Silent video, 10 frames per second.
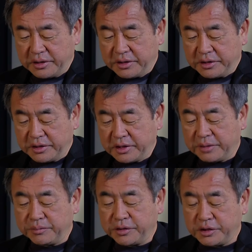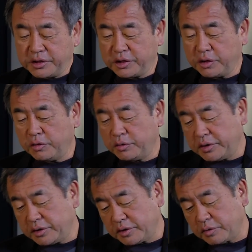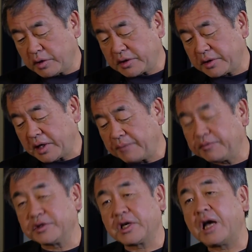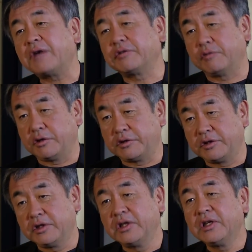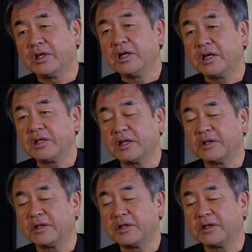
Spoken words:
She can show what happens afterward, and